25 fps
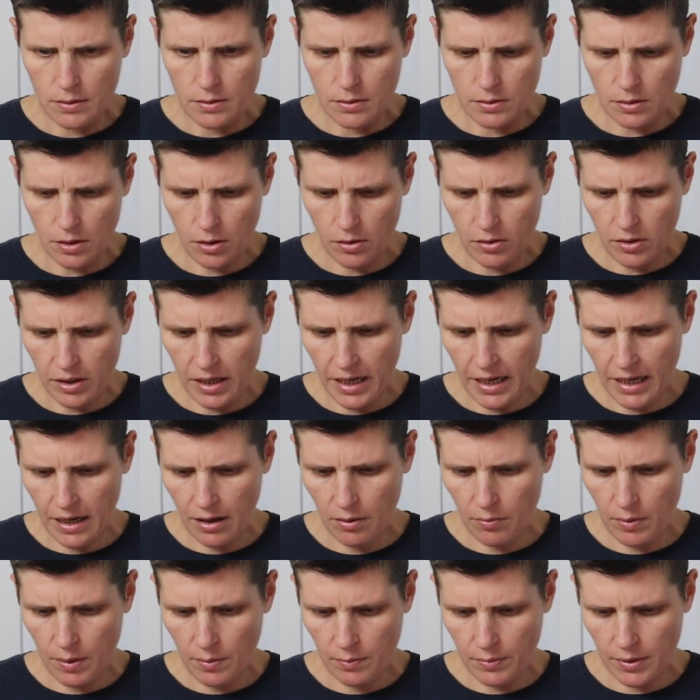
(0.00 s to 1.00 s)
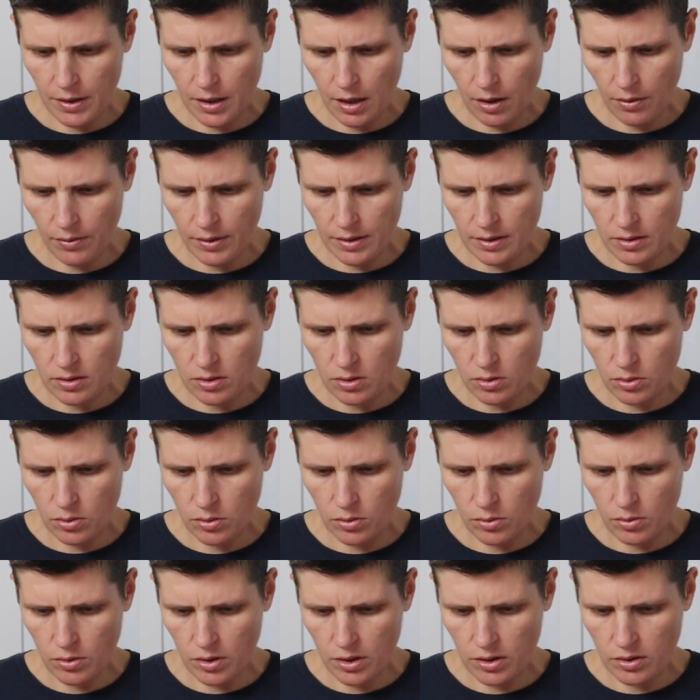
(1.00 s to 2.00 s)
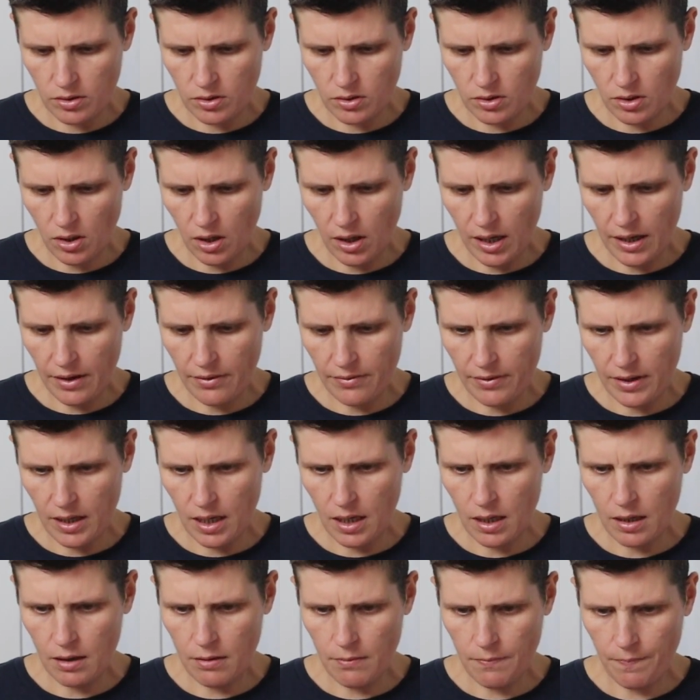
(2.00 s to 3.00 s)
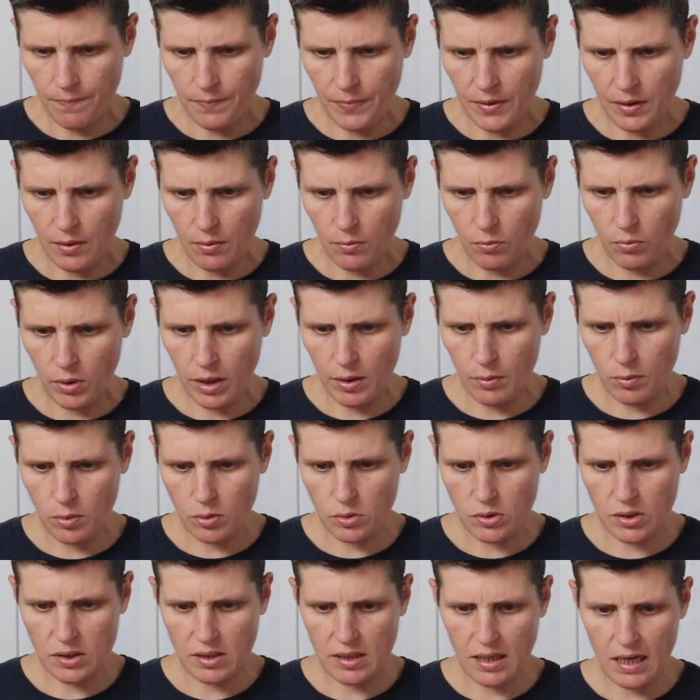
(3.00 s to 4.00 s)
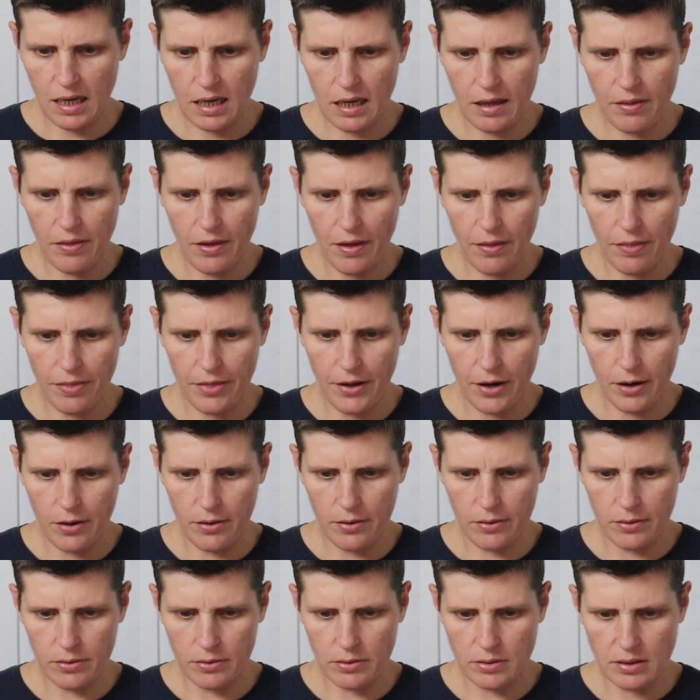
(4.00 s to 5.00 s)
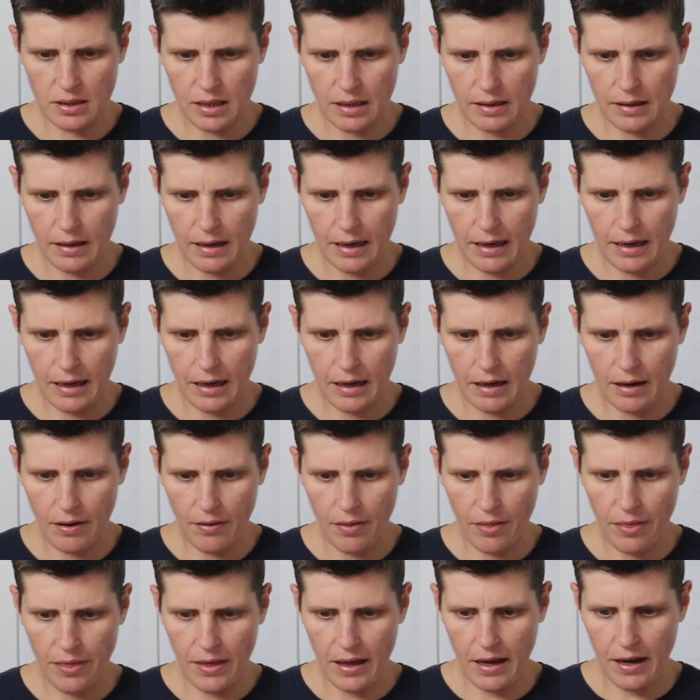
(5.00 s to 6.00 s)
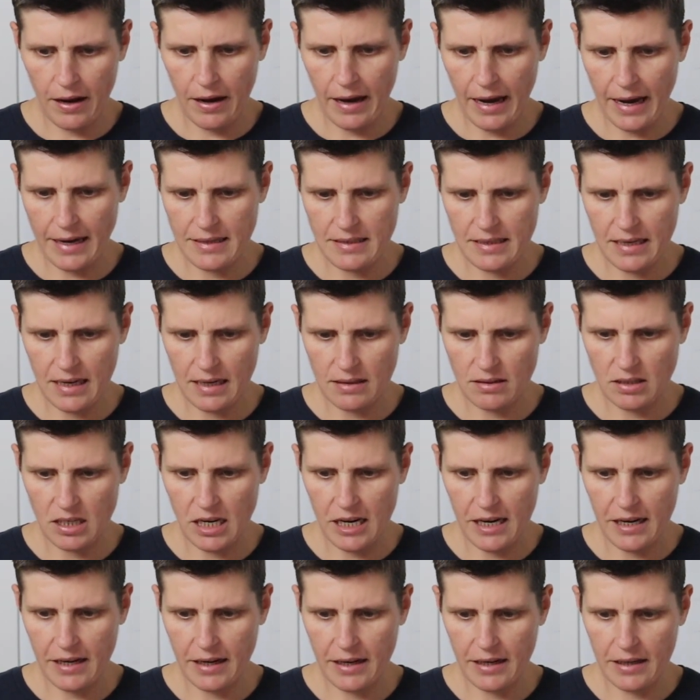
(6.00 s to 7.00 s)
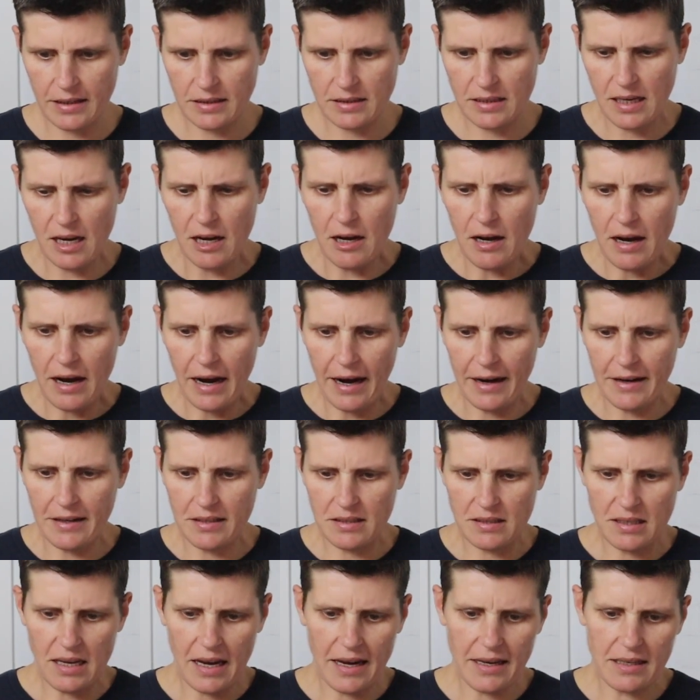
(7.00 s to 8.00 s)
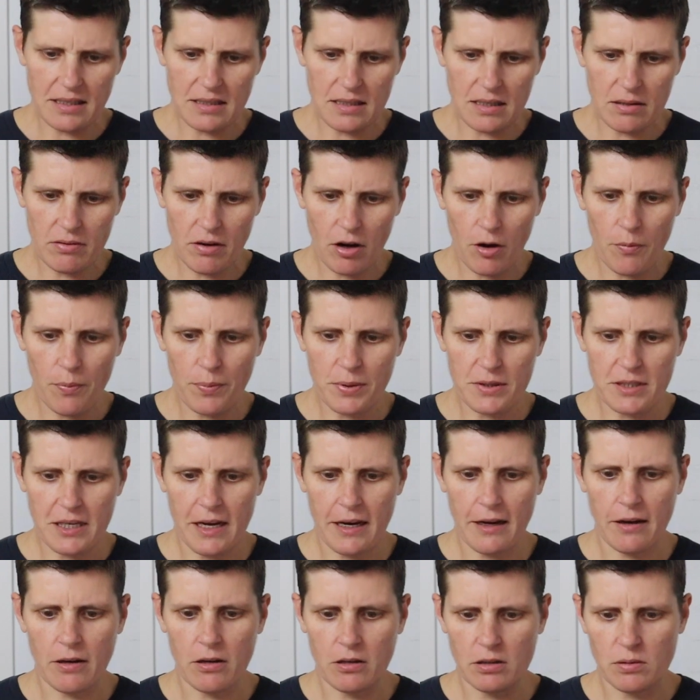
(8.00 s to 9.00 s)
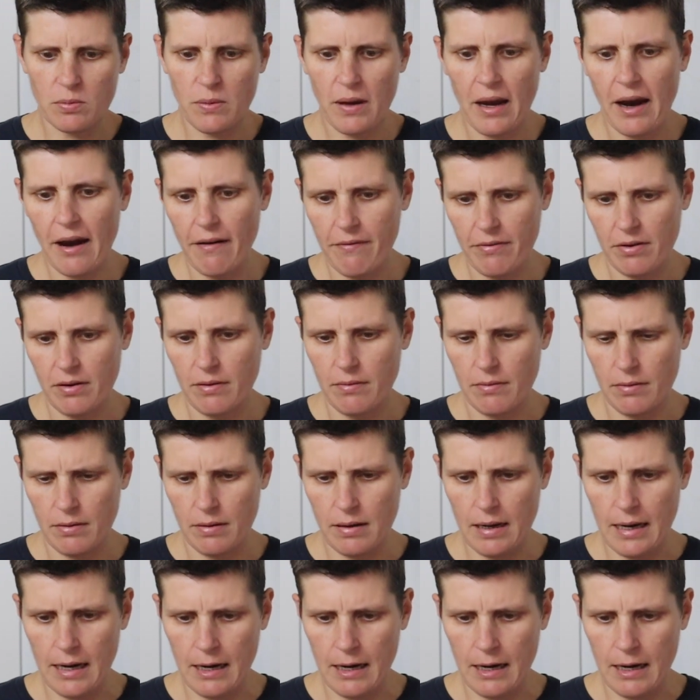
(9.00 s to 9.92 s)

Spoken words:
So now when we go into the diary, we will see that those are there as our targets, and it's saying 0% because we haven't